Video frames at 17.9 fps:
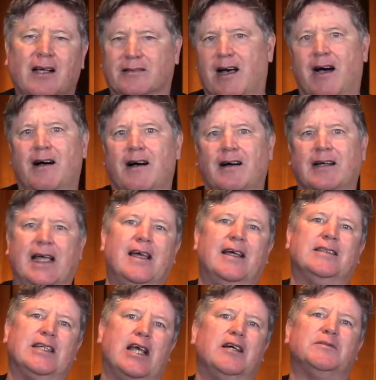Long
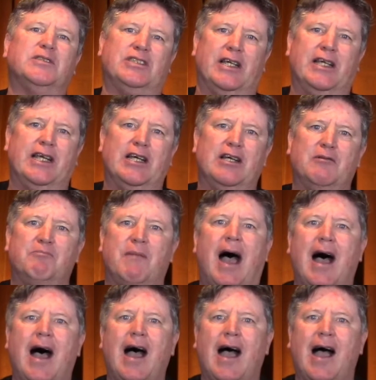as I'm singing
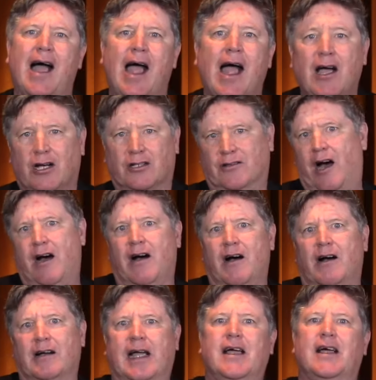my,
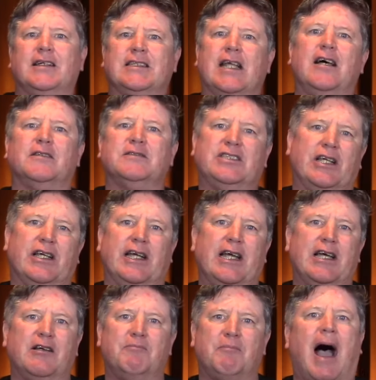long as I'm
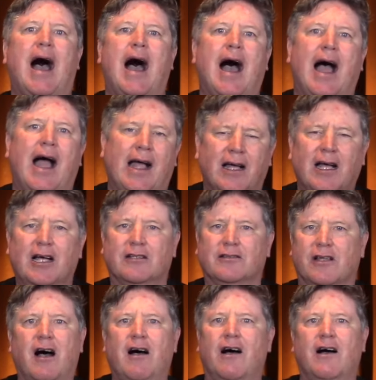singing my,
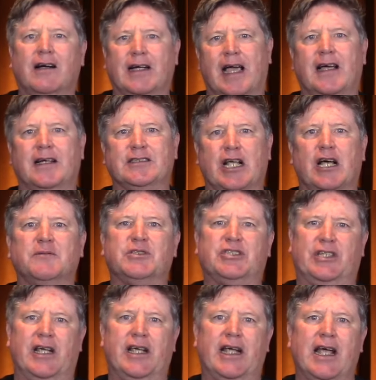long as I'm
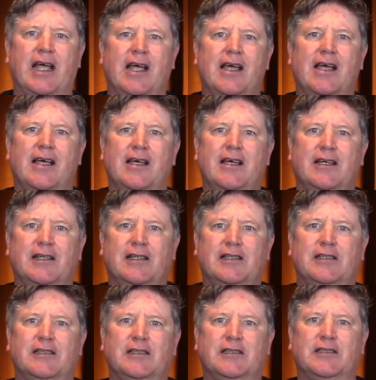
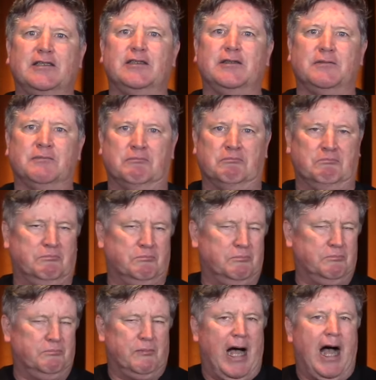
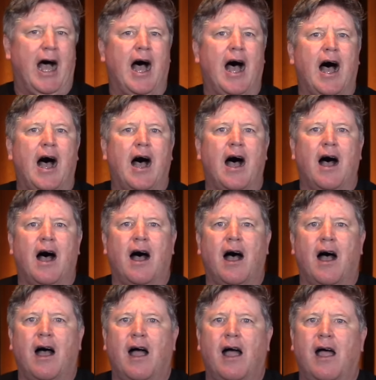singing
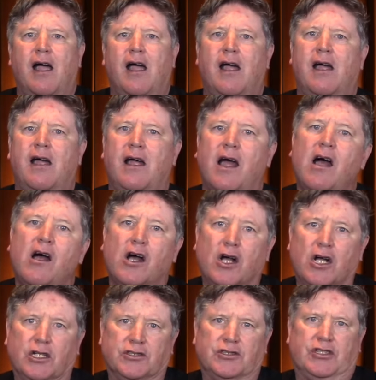my
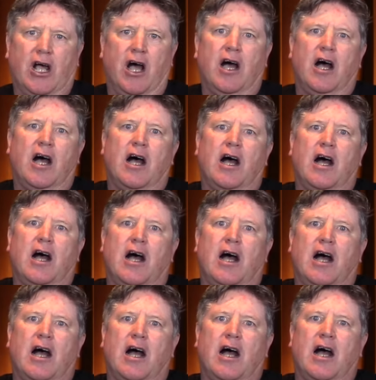
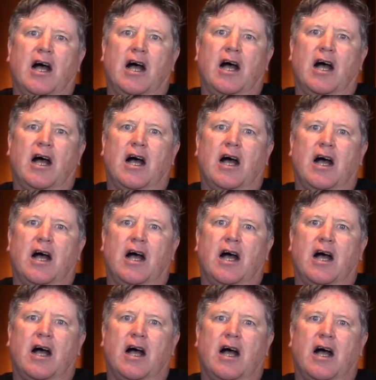
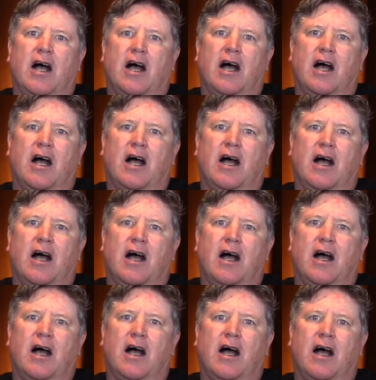
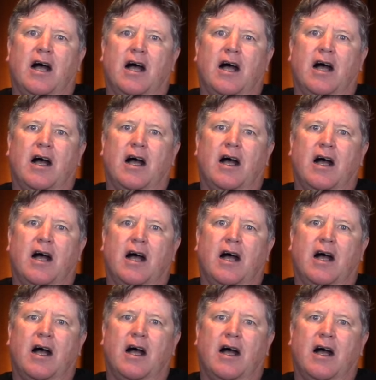
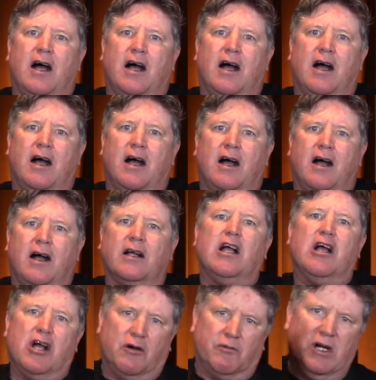
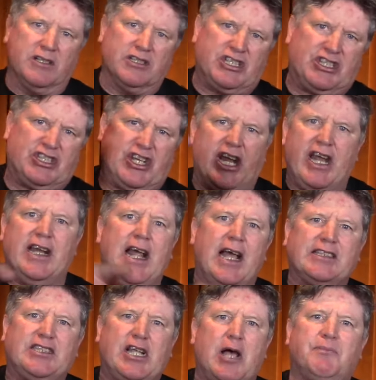song. We'll see you
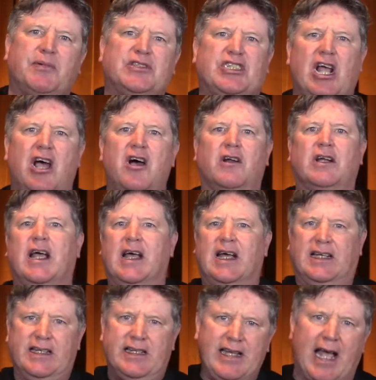next episode.
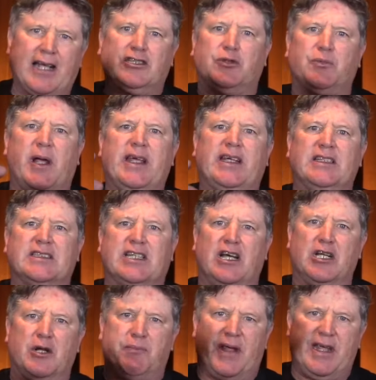Next week is
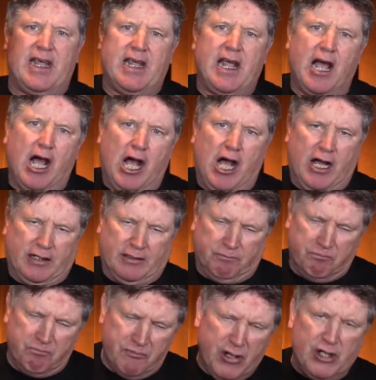going to be
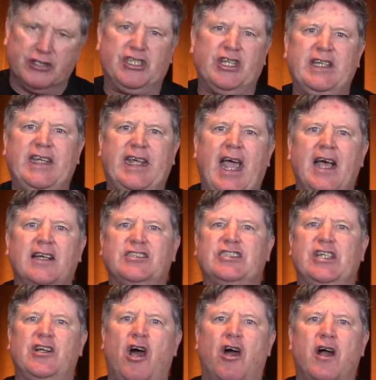music
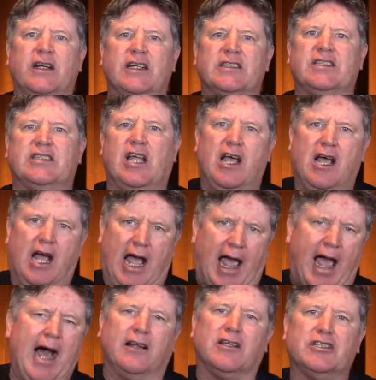guest and artist
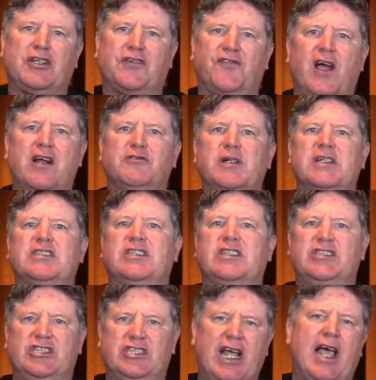Alex
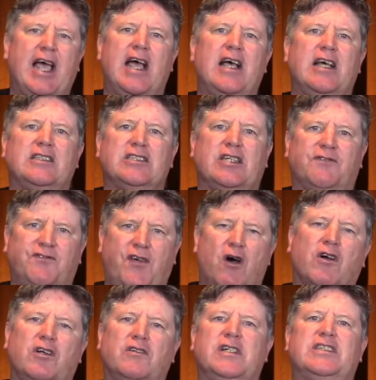Fredericks, jazz
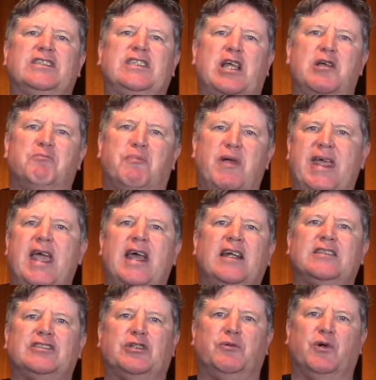vocalist and
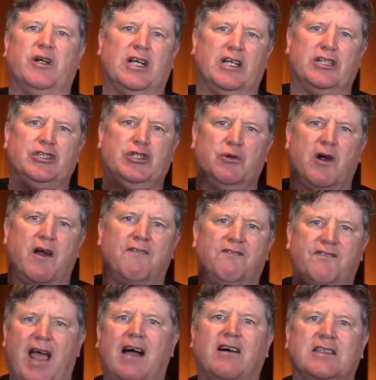pianist, and we're going to do our
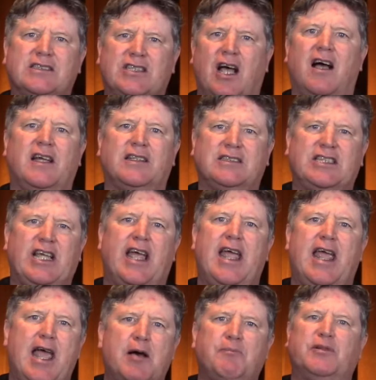Valentine's
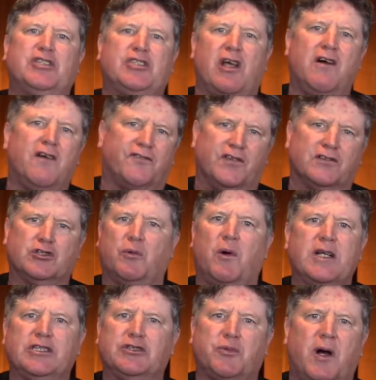Day episode for
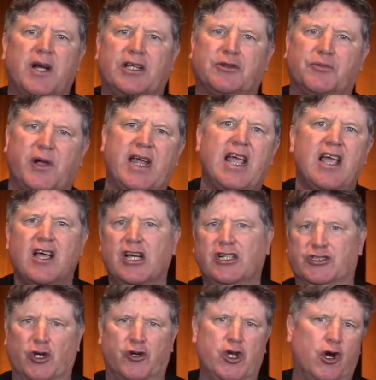twenty twenty-three,
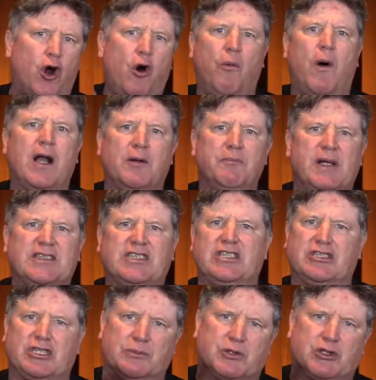so you don't want to miss
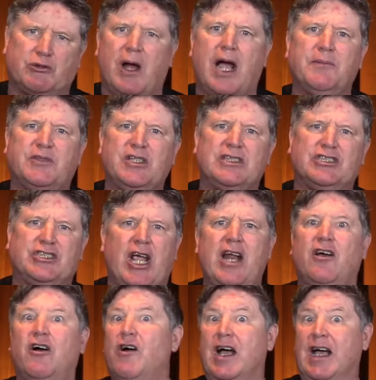it. Subscribe to the
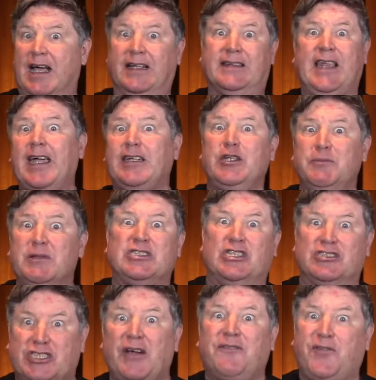channel, and thank you,
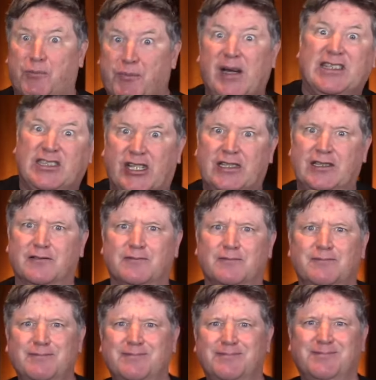Mister Chip Fabrizi.
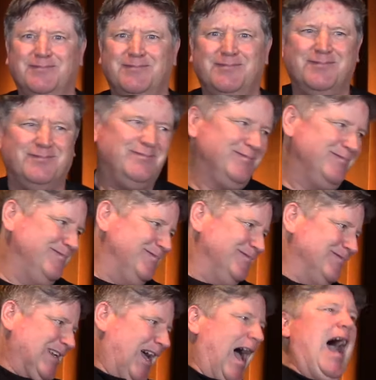Hey, did you bring the
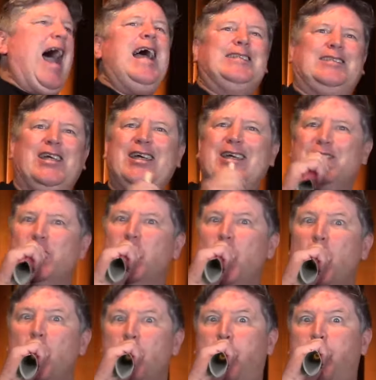horn? I did.
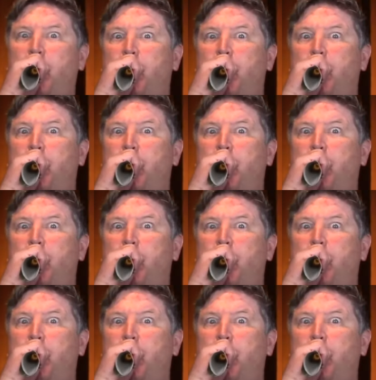Good.